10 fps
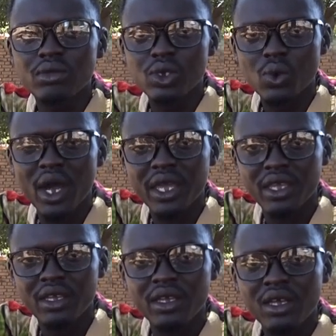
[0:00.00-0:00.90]
is
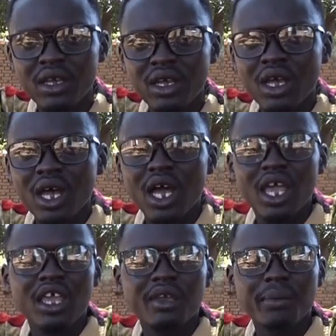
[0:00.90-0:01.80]
working.
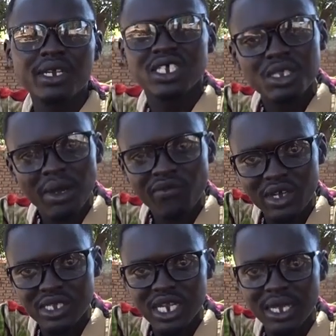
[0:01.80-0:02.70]
But this is my
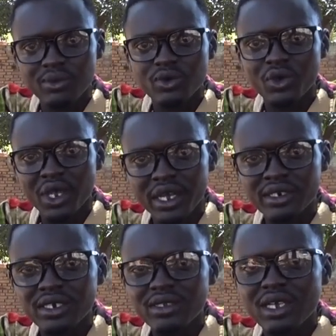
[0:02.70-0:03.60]
first time to
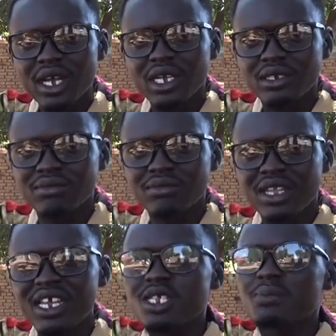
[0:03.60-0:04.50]
hear it, and
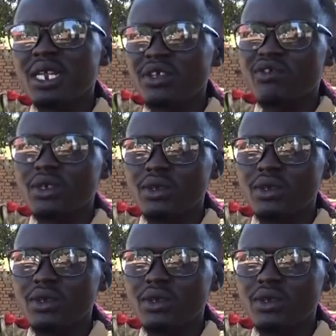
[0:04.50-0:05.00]
there's benefit